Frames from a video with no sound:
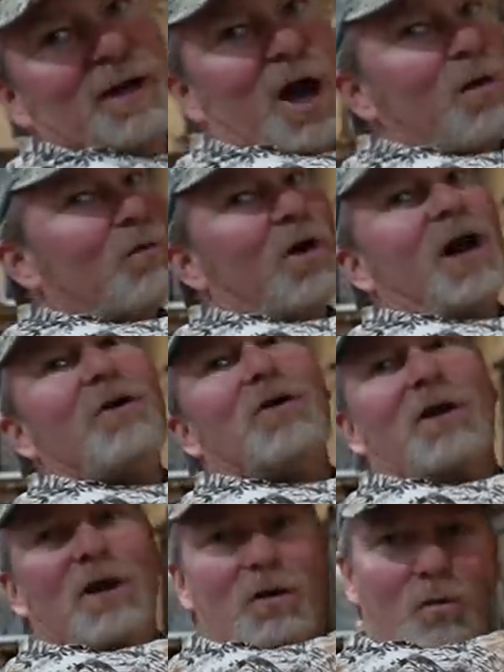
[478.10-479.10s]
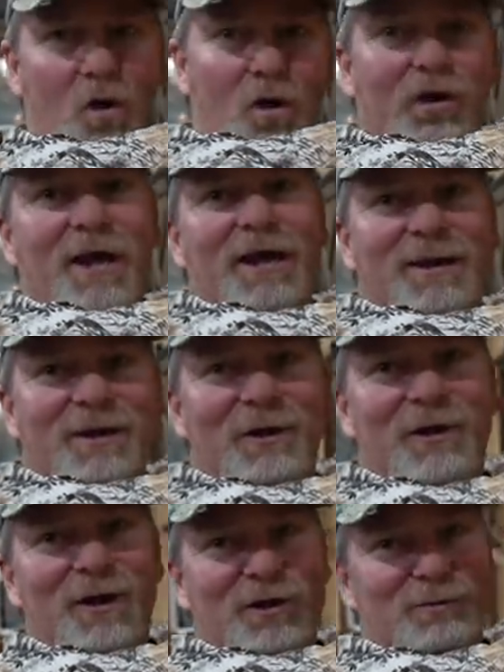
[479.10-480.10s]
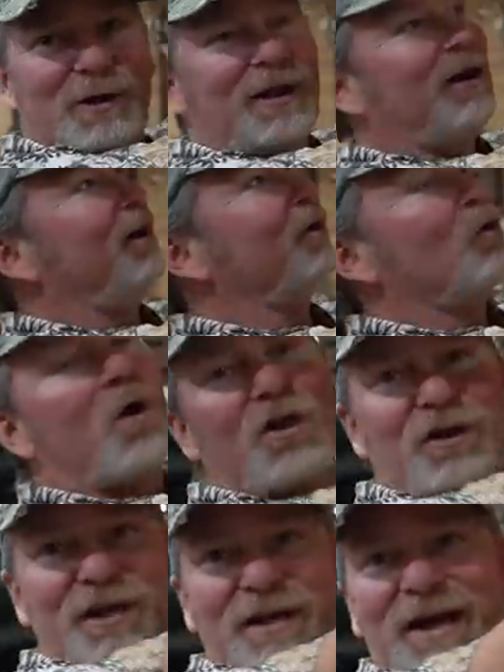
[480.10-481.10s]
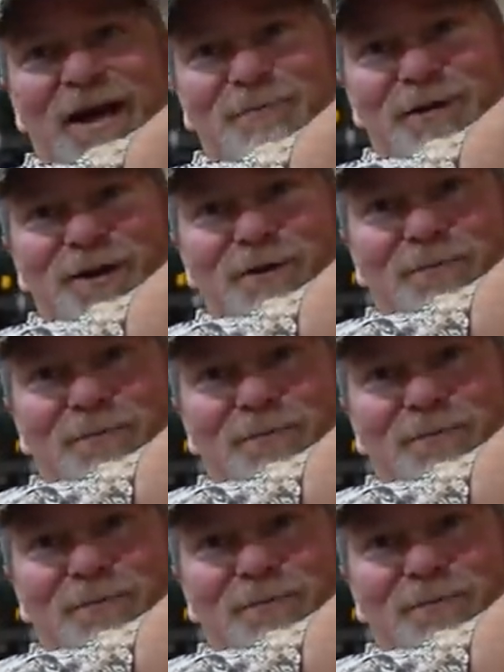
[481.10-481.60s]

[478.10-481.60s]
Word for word: I, I do a lot of walking. I spend a lot of quality time out